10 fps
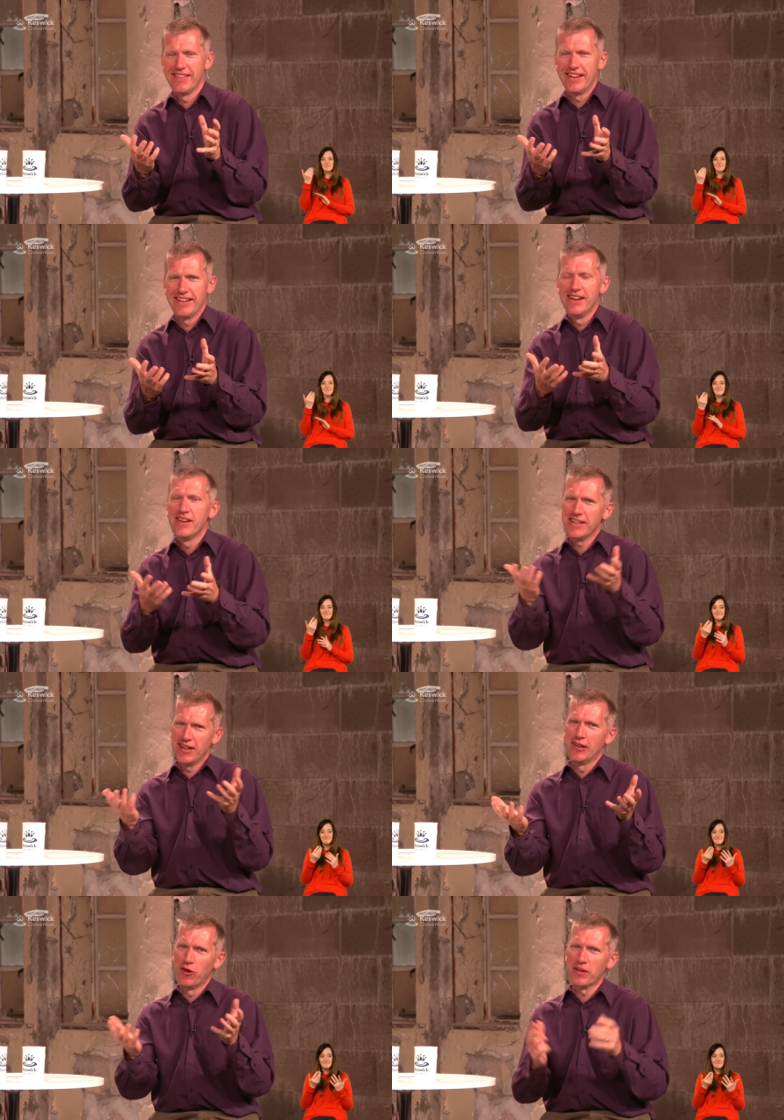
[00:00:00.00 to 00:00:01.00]
And then, you
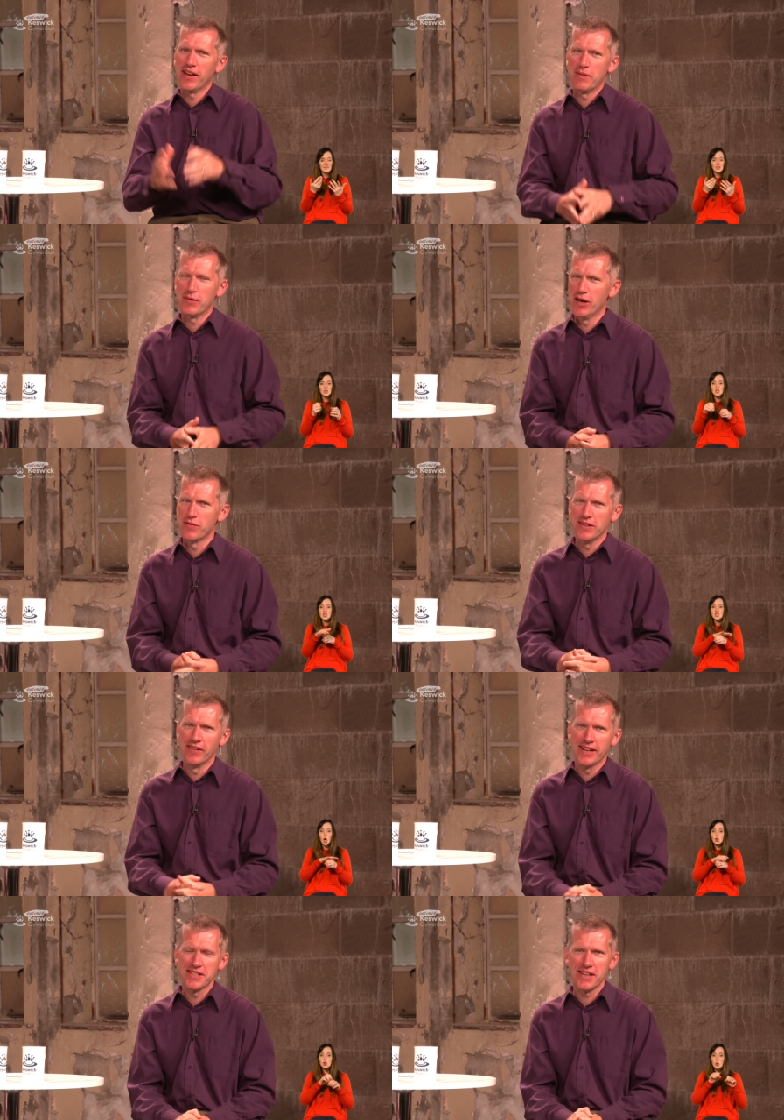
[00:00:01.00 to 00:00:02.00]
know, along came
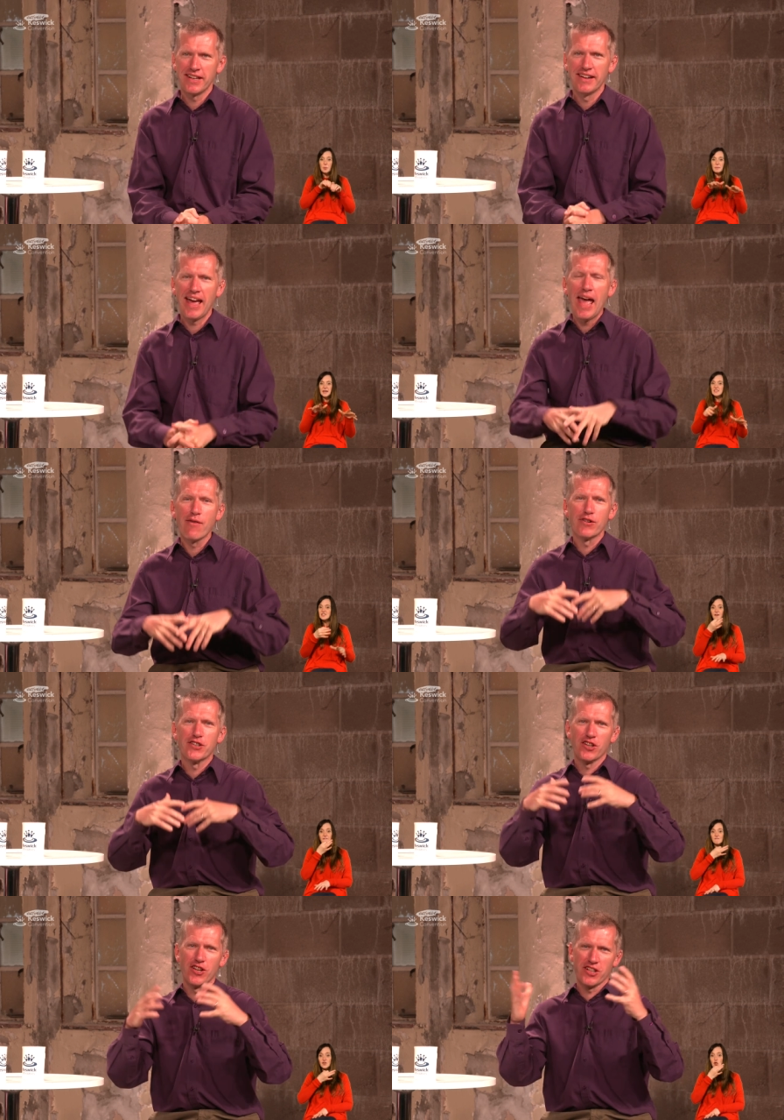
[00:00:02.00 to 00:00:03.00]
COVID-19 and every
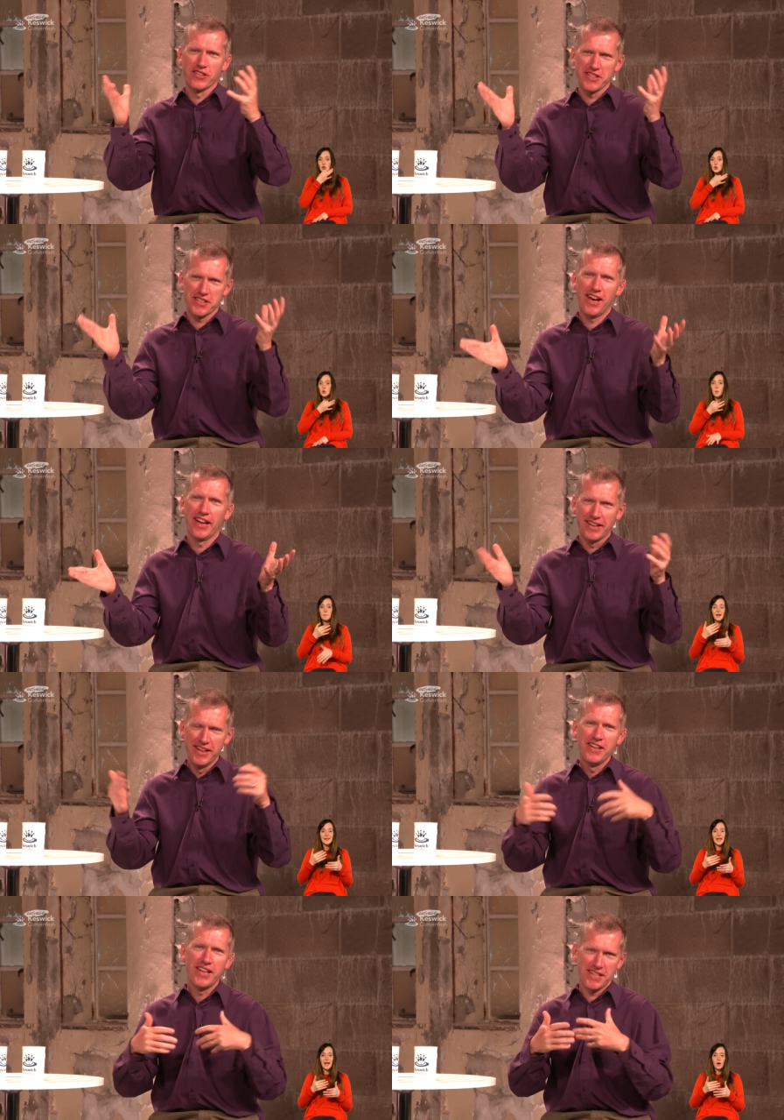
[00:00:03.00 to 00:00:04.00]
church under the sun
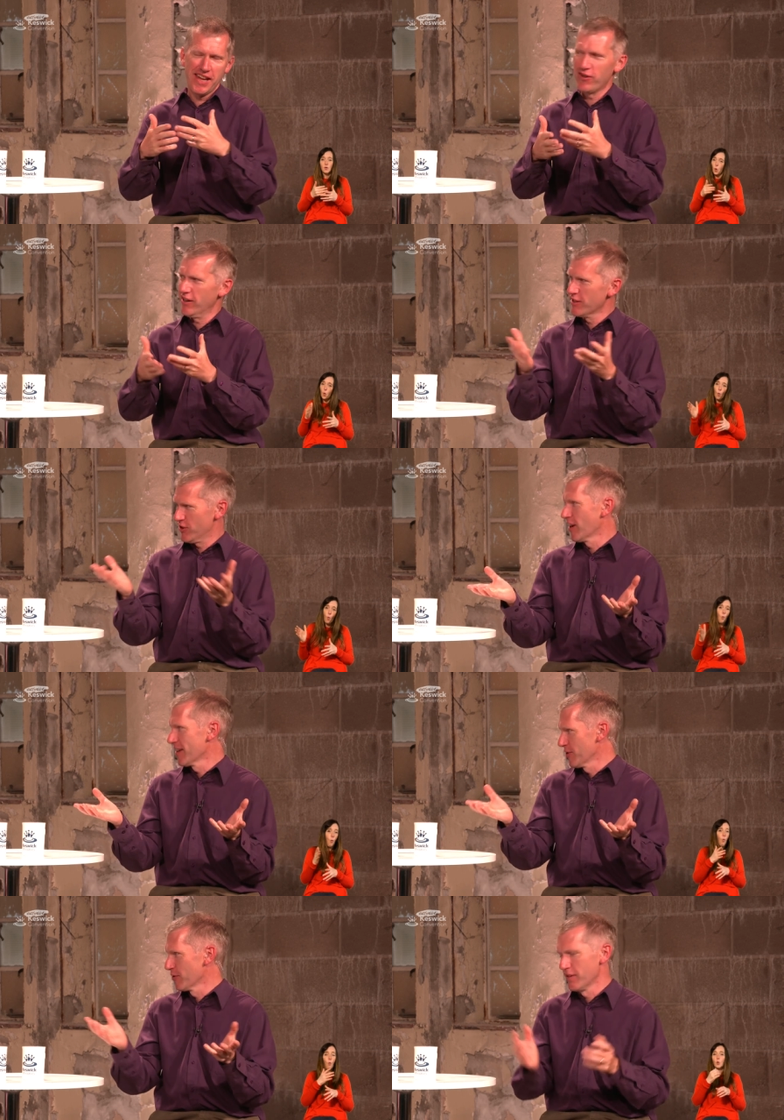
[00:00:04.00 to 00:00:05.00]
is now kind of trying to
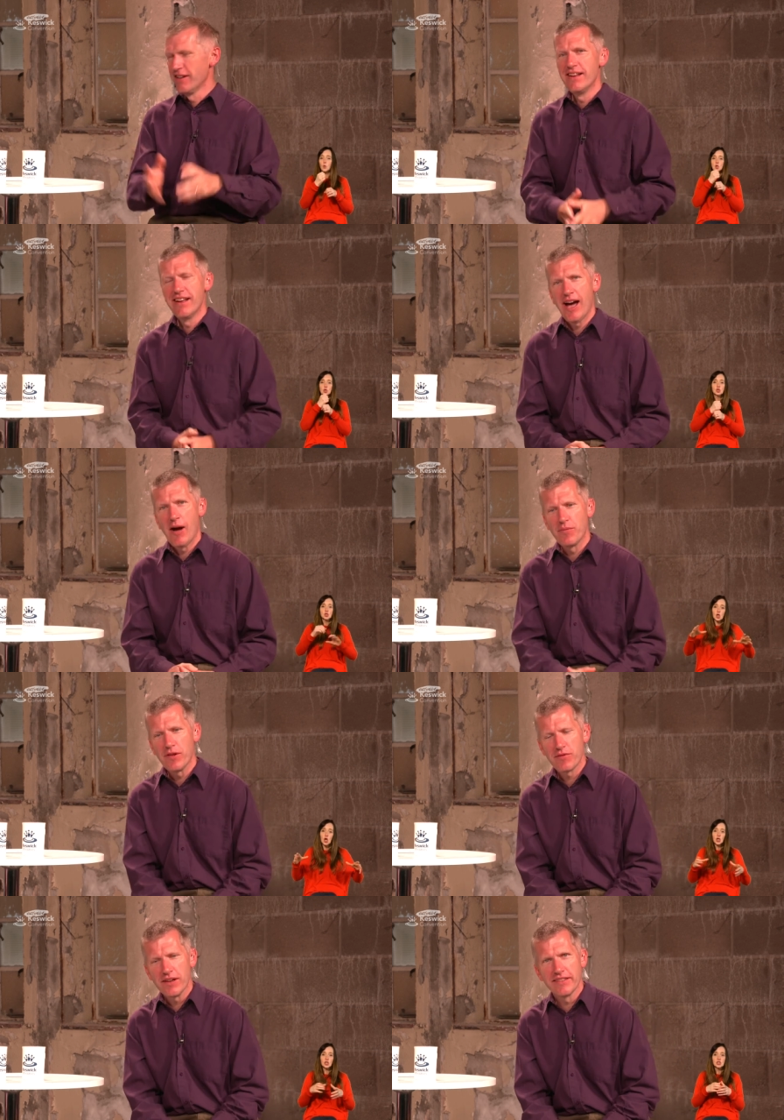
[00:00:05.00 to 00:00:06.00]
sort of um,
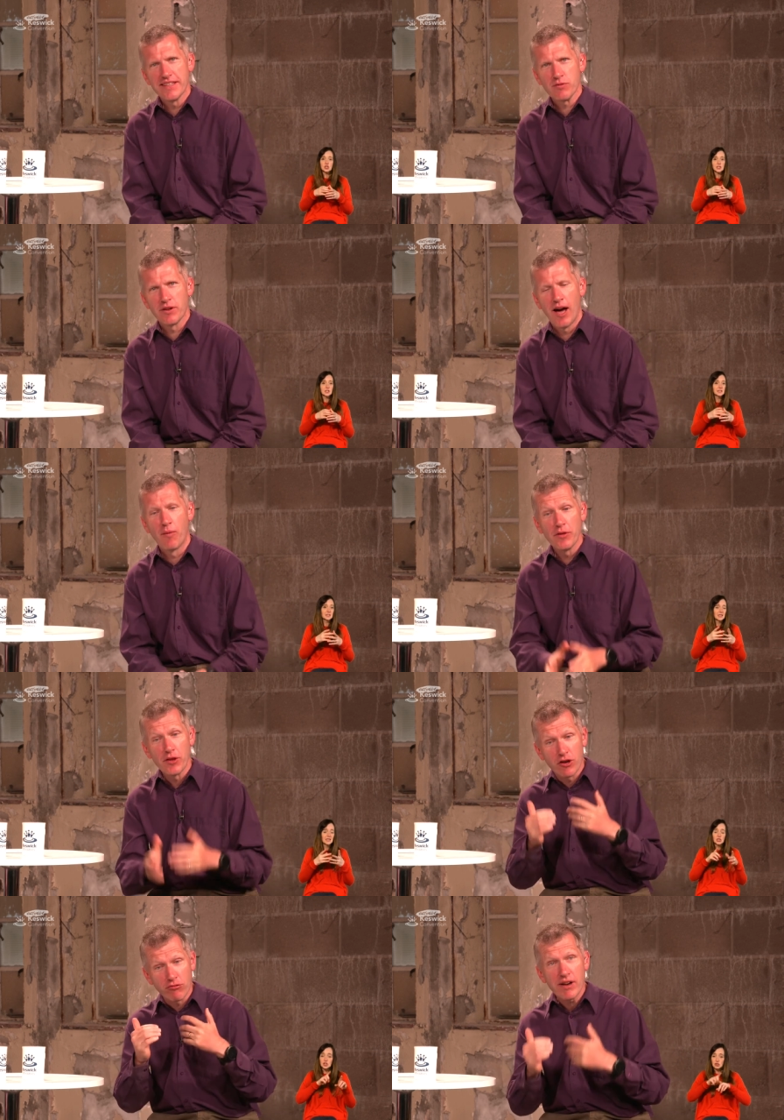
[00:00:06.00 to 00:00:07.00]
figure this one out. But the
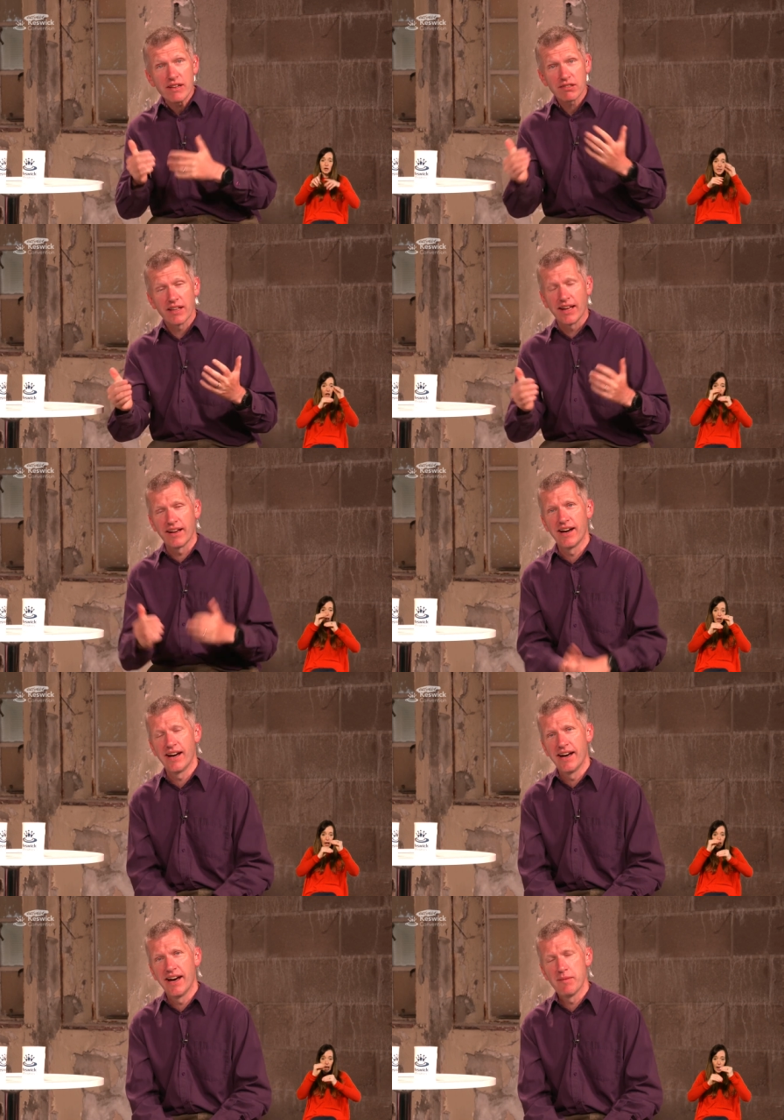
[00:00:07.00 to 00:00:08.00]
yeah. great thing
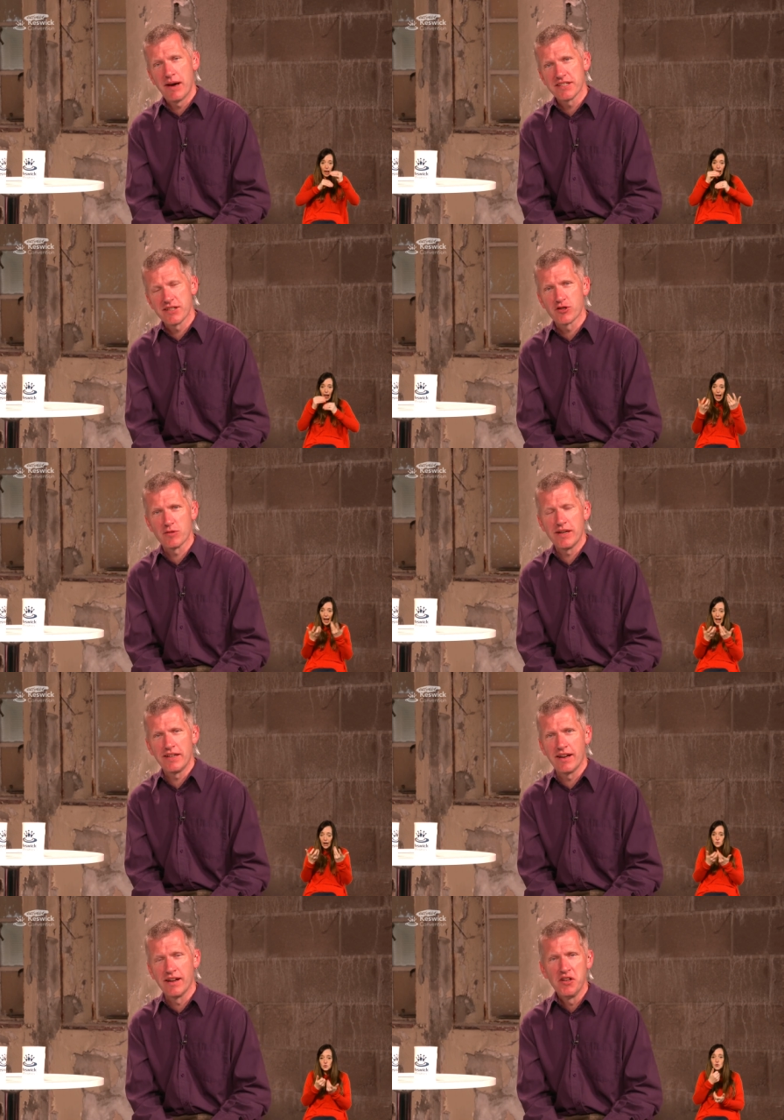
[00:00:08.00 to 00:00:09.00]
uh, about social media,